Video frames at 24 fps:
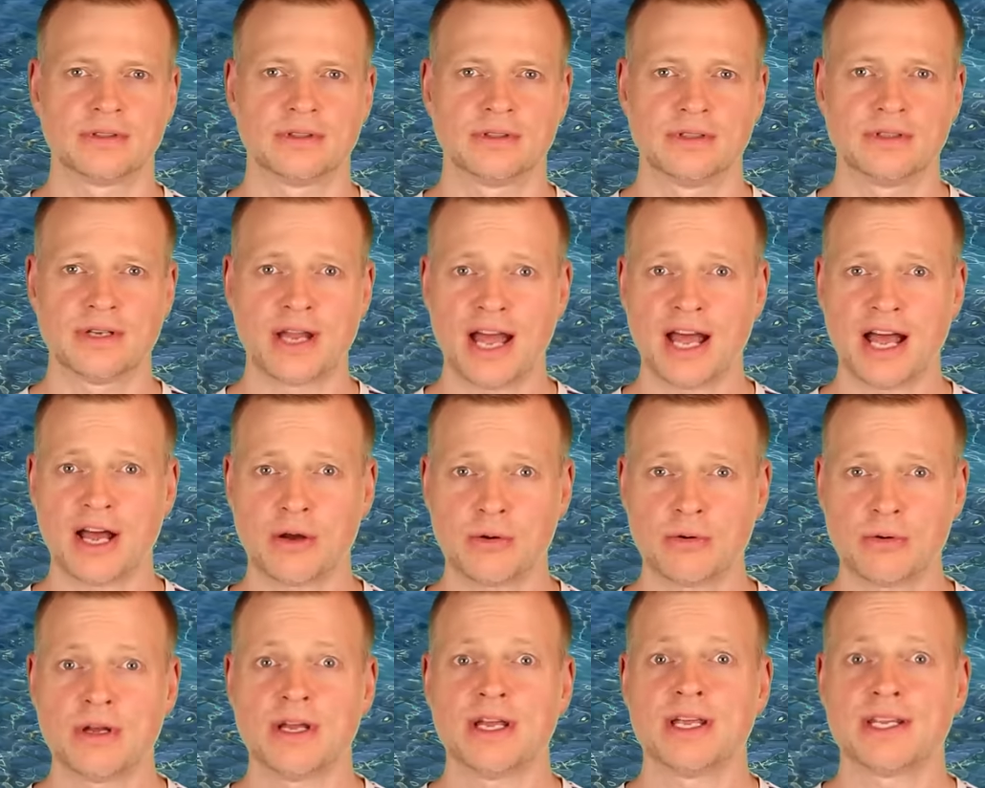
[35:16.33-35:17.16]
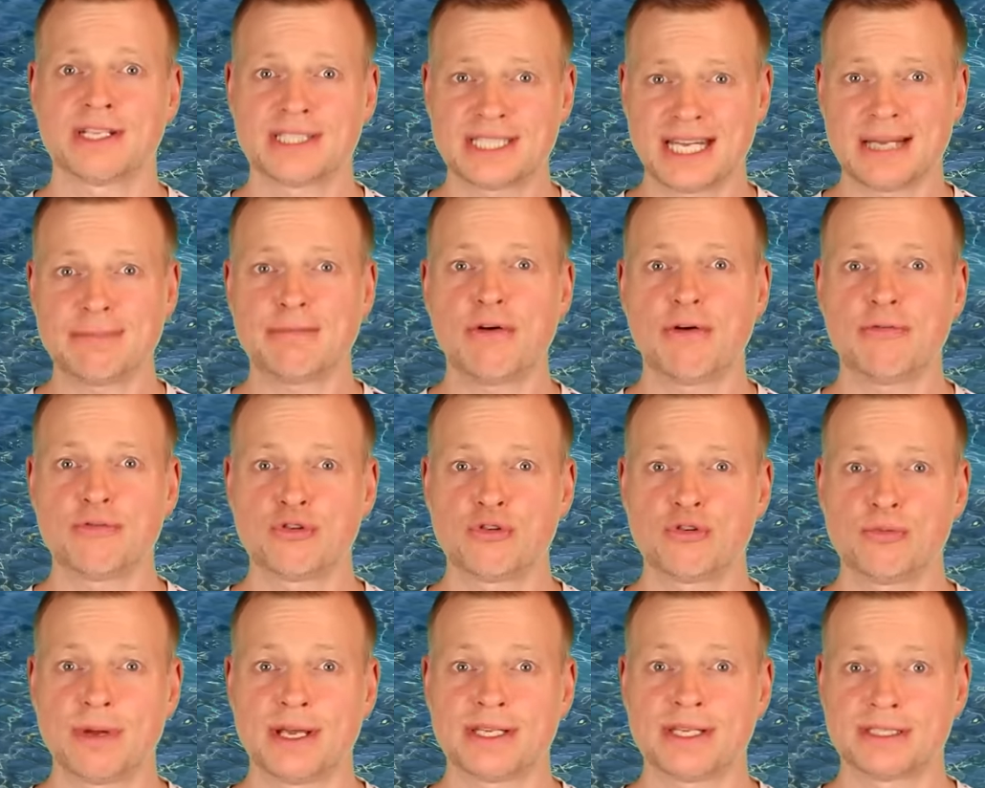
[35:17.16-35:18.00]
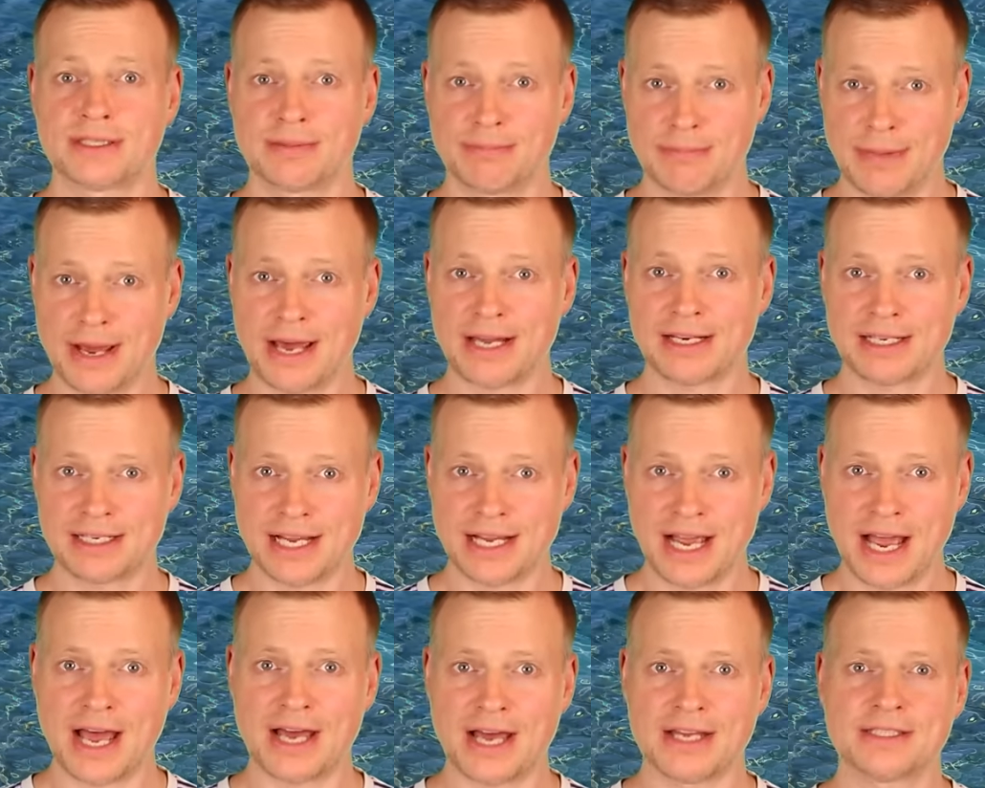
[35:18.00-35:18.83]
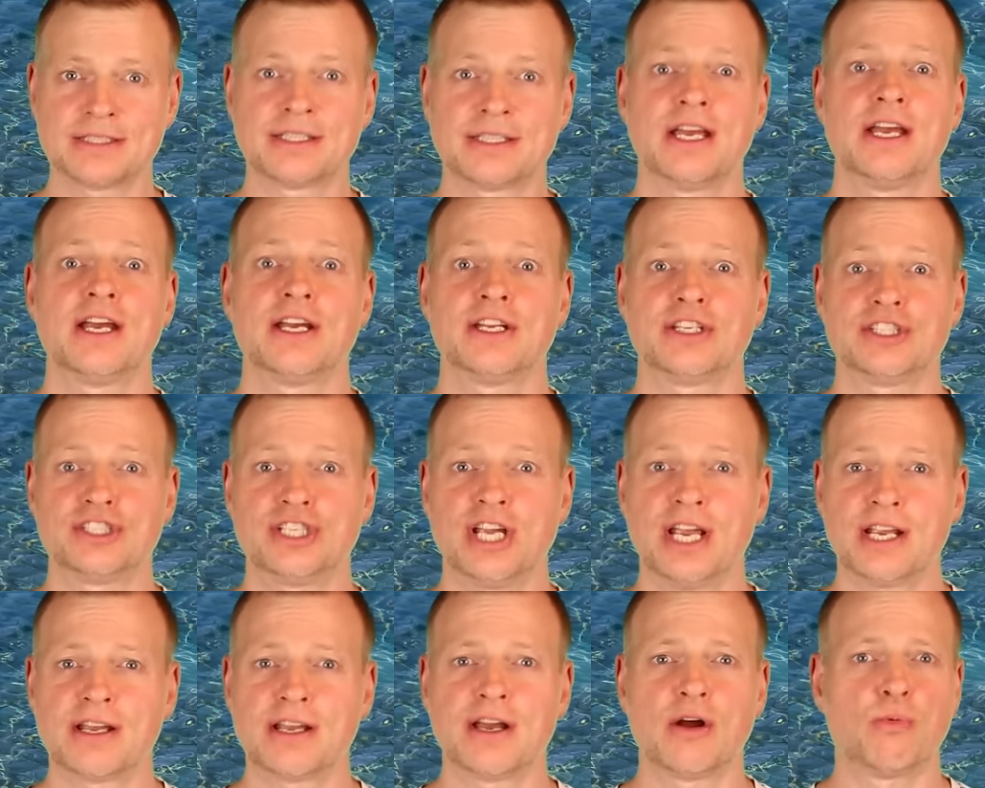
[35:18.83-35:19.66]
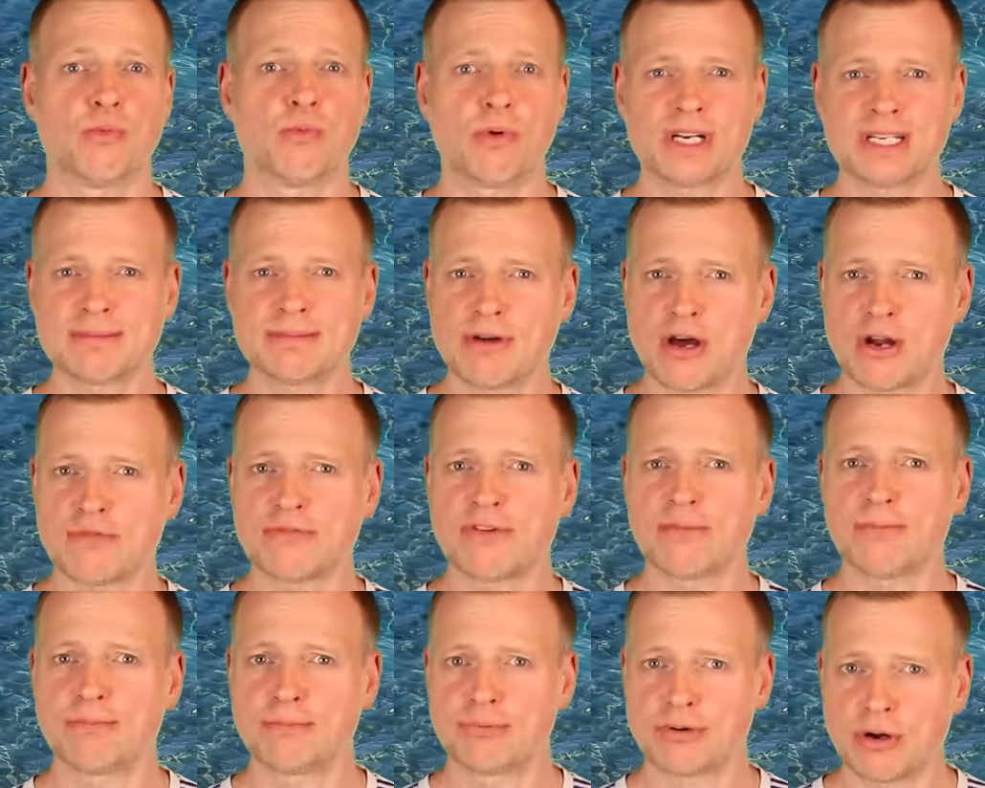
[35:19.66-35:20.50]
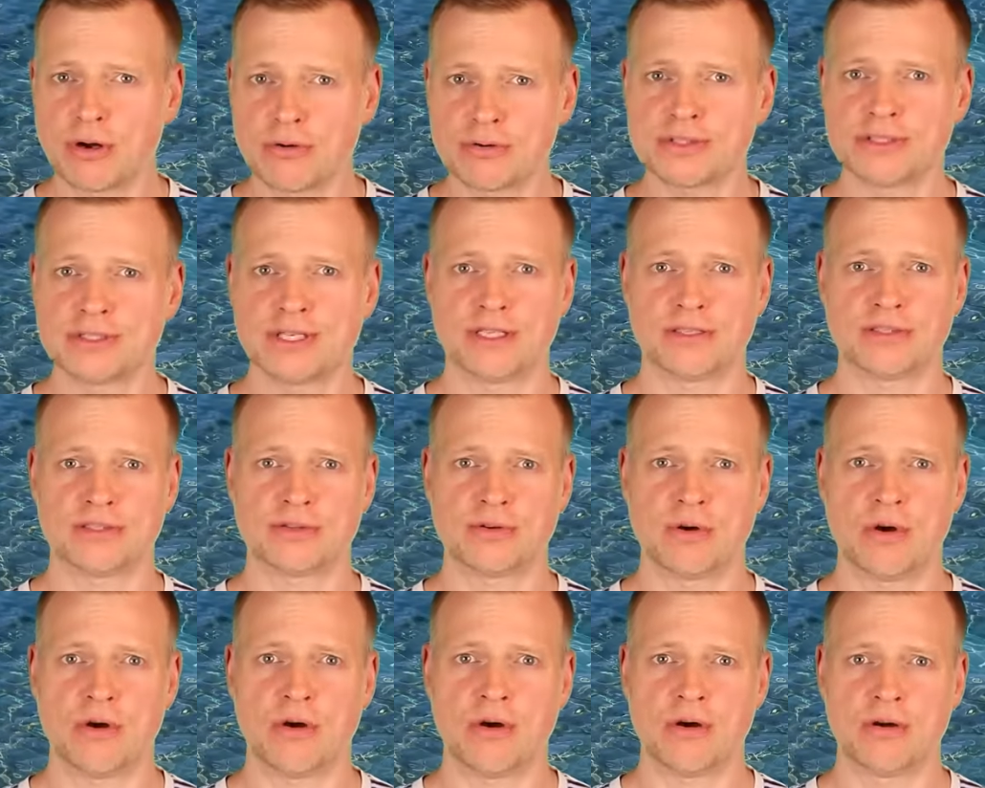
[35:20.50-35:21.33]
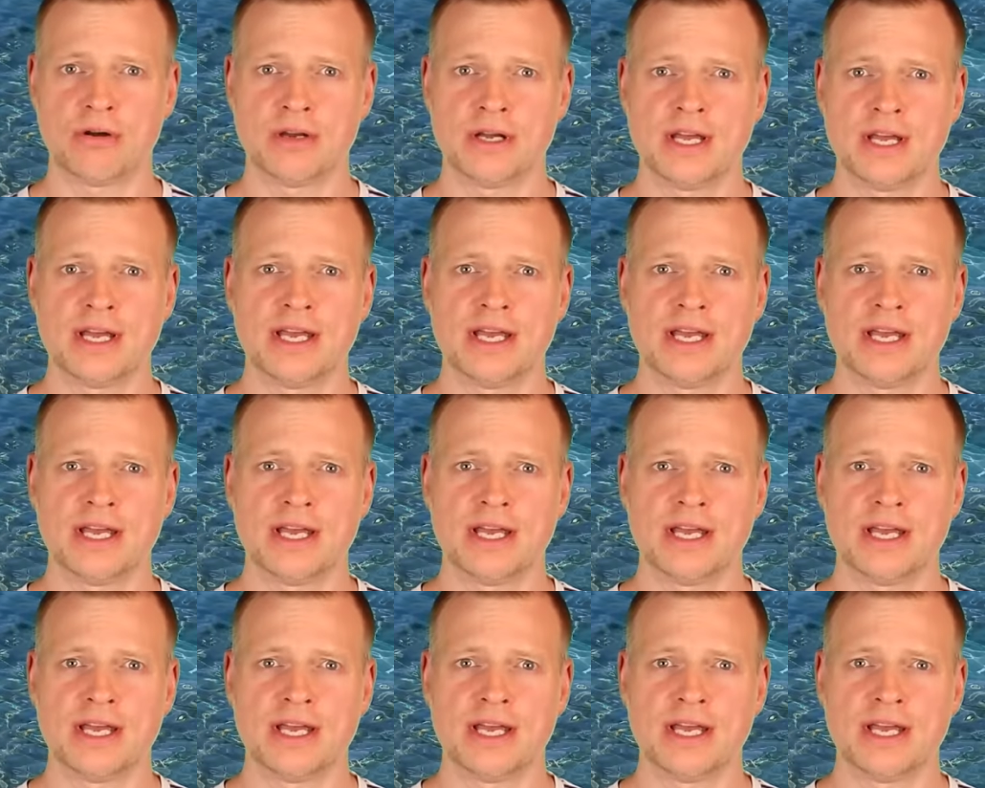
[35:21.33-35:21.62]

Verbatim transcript: Now, some of you may smartly ask, Jack, what about the process score?